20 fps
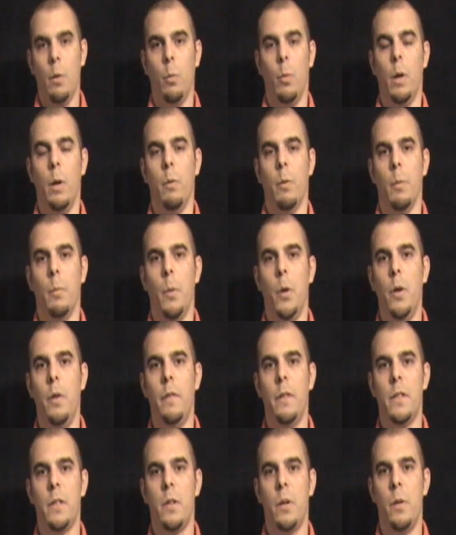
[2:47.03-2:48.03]
We were
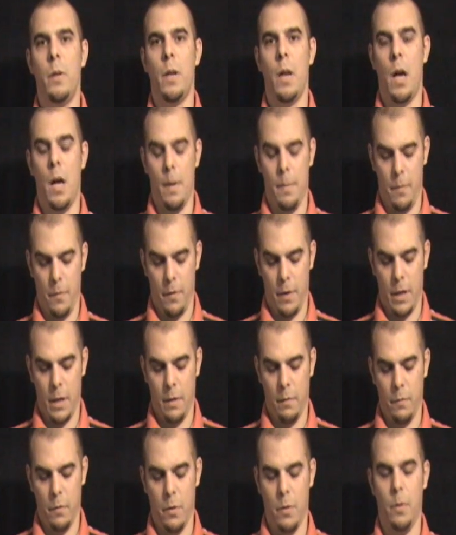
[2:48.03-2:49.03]
moved into an
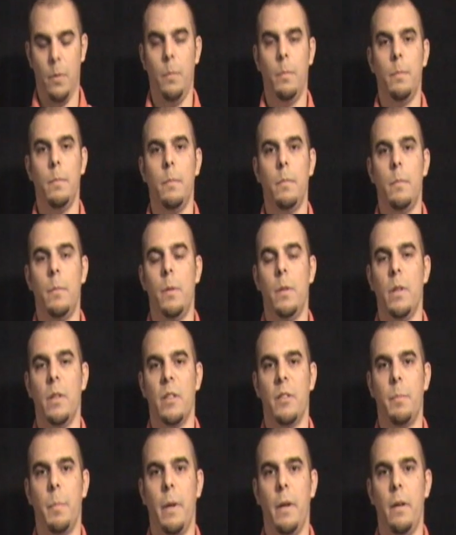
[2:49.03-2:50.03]
operating room to
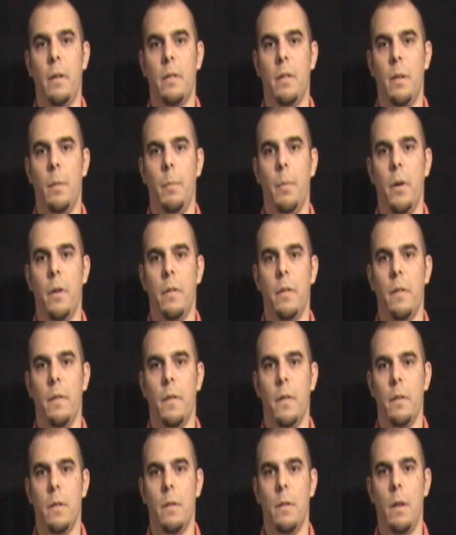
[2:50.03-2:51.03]
experience the birth
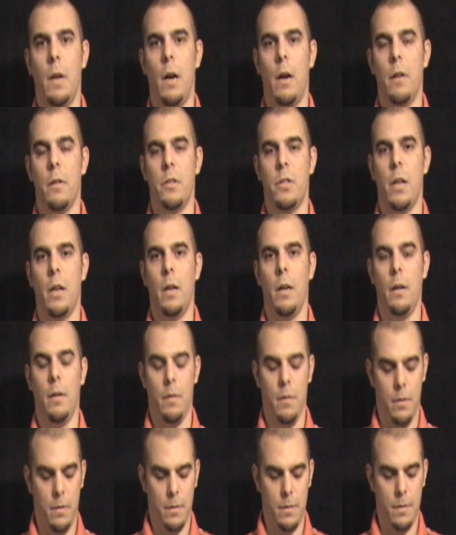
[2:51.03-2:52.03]
of our
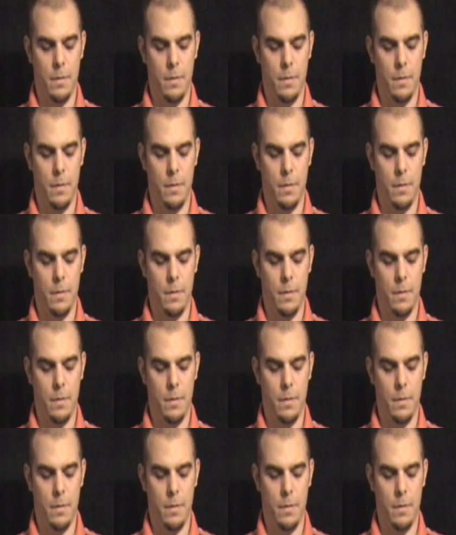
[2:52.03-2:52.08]
child.